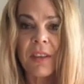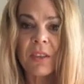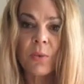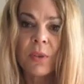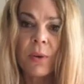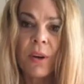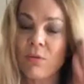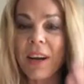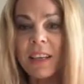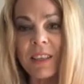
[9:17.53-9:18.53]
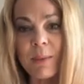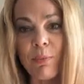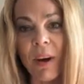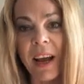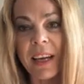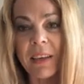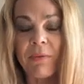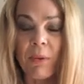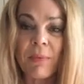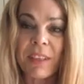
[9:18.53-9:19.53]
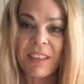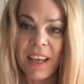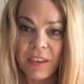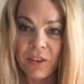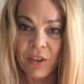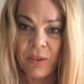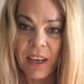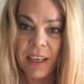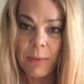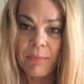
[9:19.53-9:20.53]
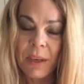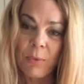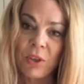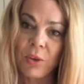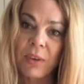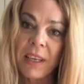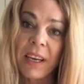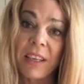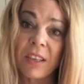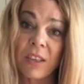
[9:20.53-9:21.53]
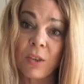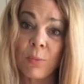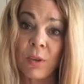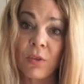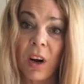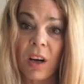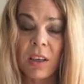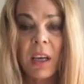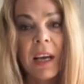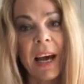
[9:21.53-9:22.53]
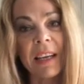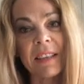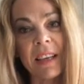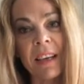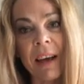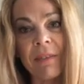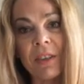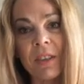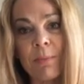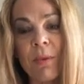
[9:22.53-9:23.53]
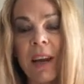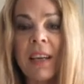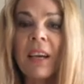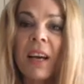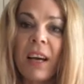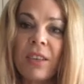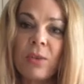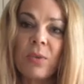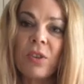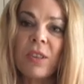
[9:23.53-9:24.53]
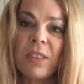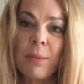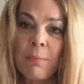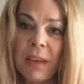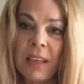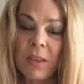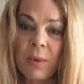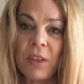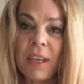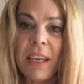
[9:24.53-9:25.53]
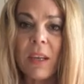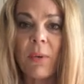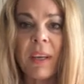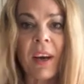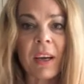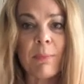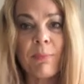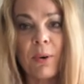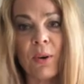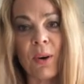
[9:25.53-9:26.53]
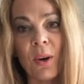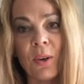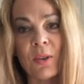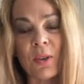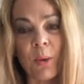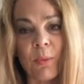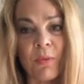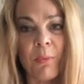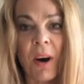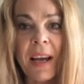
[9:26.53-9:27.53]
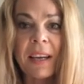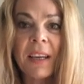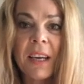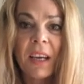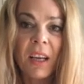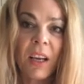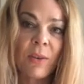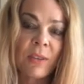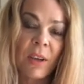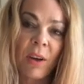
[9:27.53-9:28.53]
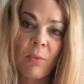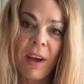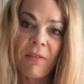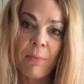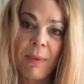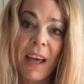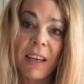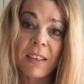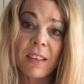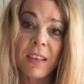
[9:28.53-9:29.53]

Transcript: There's also a great spray from the Sanctuary, which you can get in Superdrug, and it's a lavender spray, a sort of just a mist, which equally I can put on top of my clothes that I wear for bed.